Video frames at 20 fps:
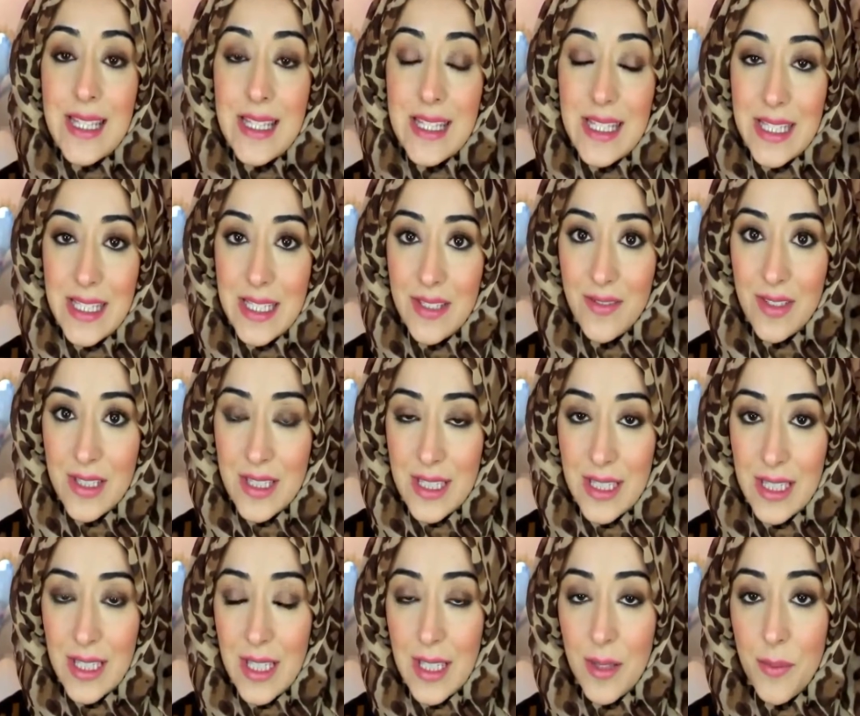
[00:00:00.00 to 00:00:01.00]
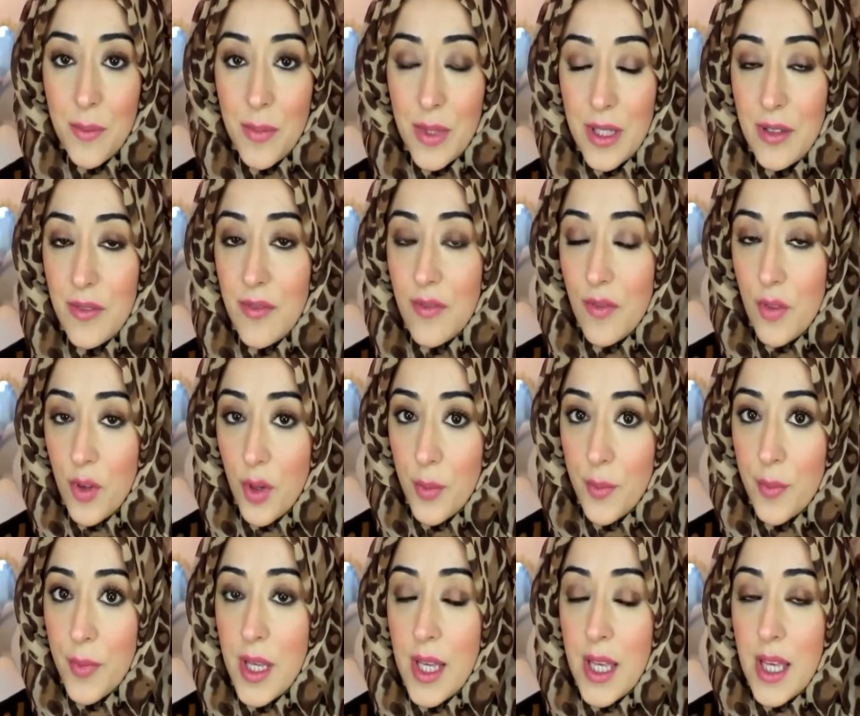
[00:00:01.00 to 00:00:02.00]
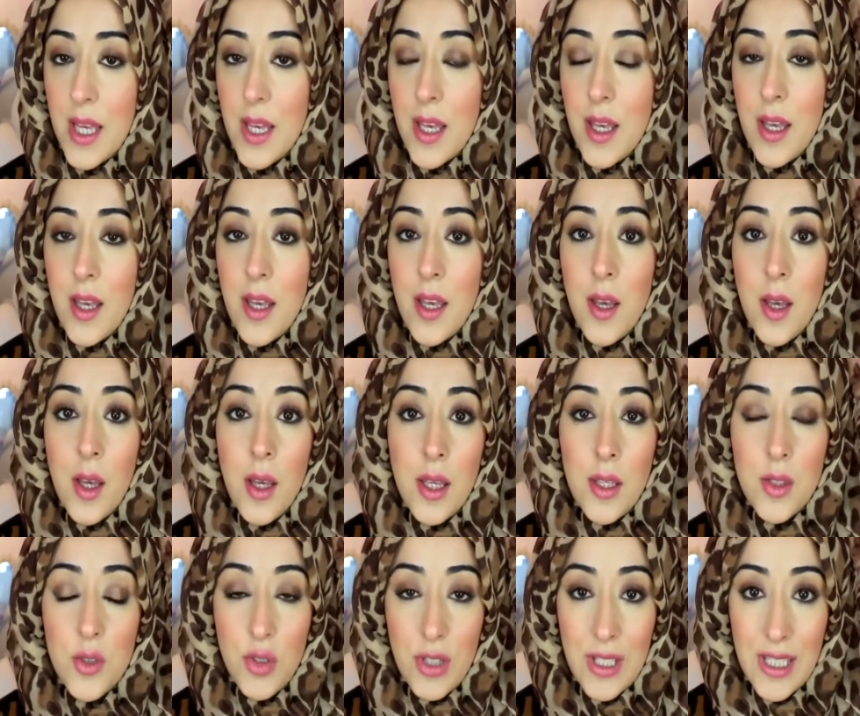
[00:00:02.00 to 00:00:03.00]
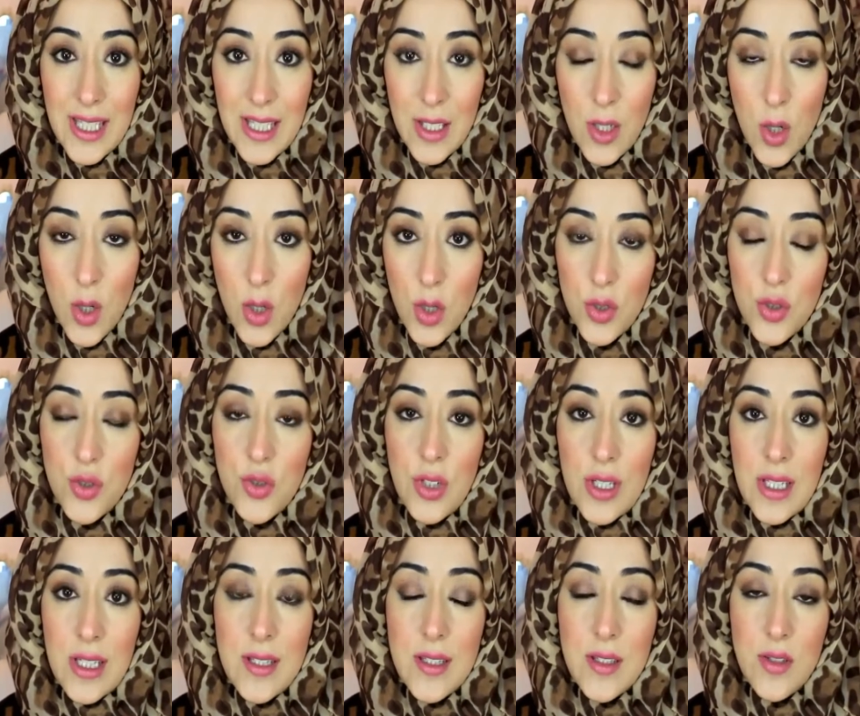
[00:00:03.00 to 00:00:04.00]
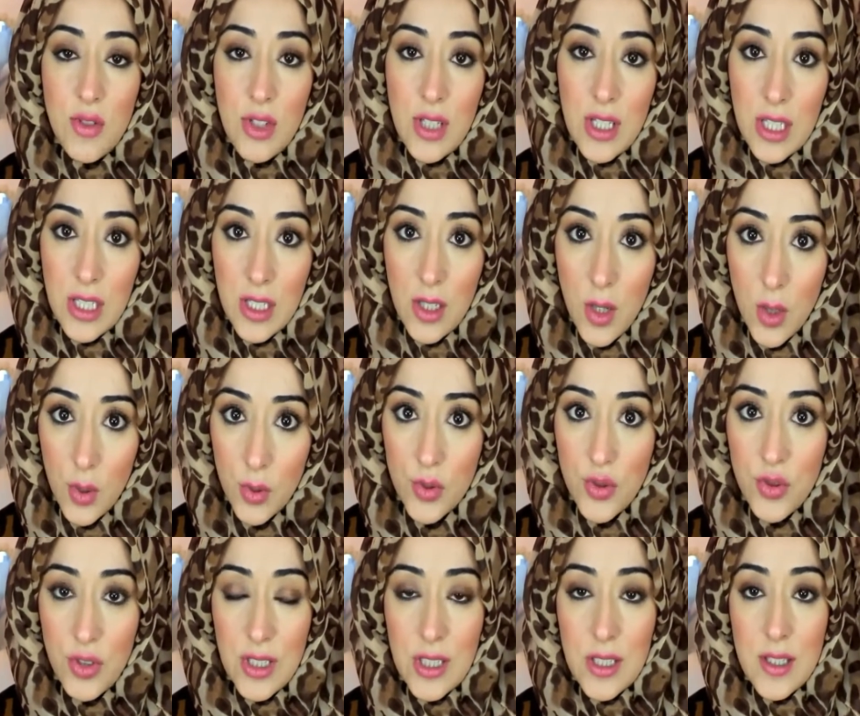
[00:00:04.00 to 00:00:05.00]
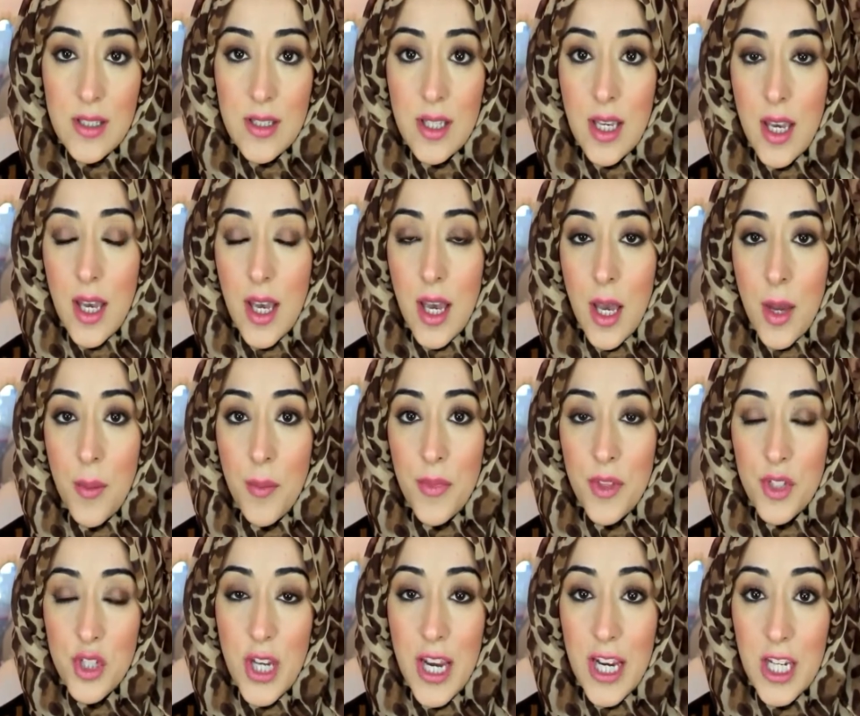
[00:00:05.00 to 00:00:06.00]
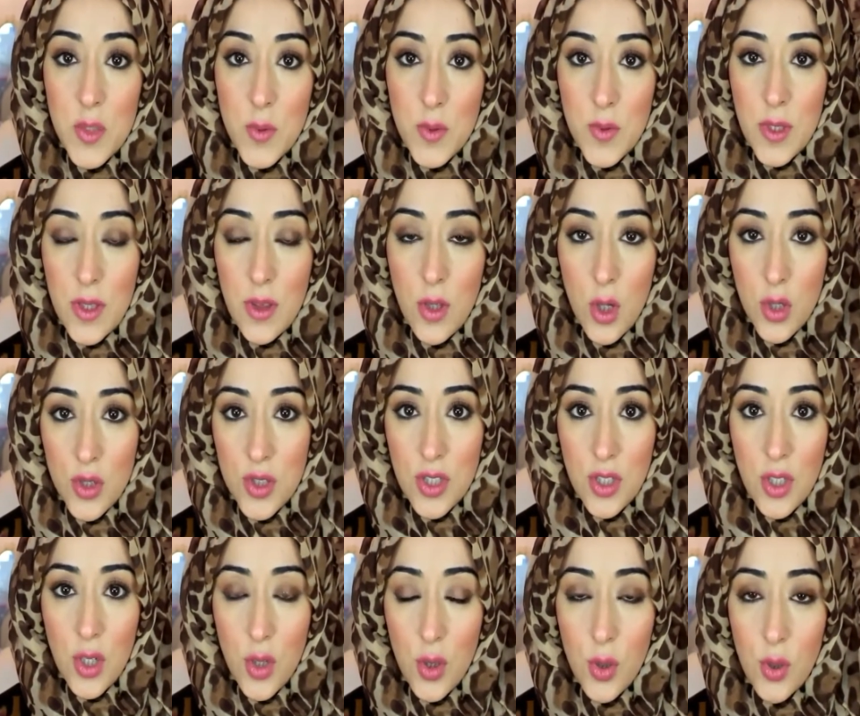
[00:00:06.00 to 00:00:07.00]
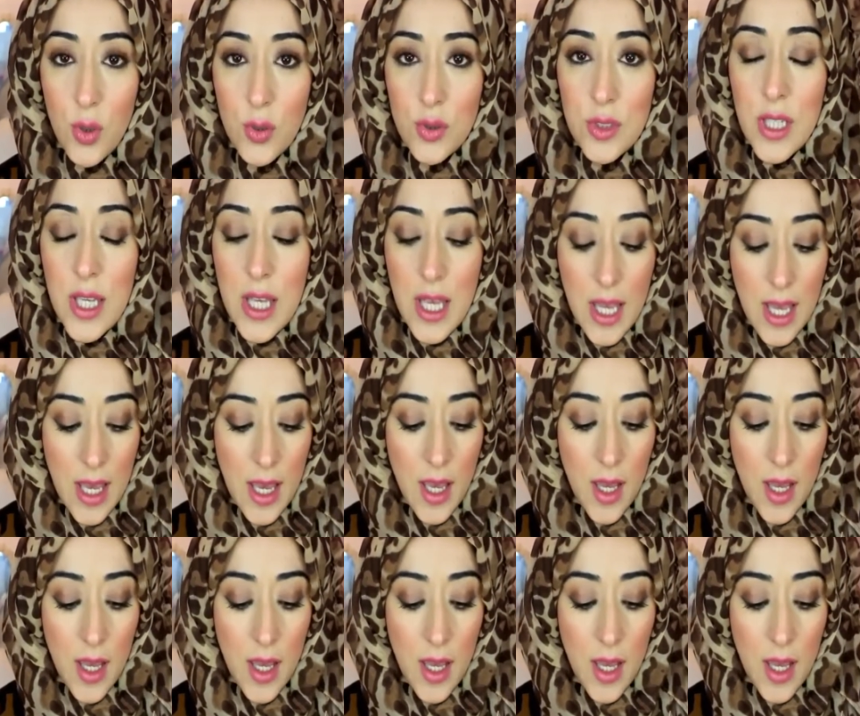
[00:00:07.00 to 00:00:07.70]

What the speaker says: Sensitivity can be from drinking hot drinks, drinking cold drinks, the change between the hot and cold,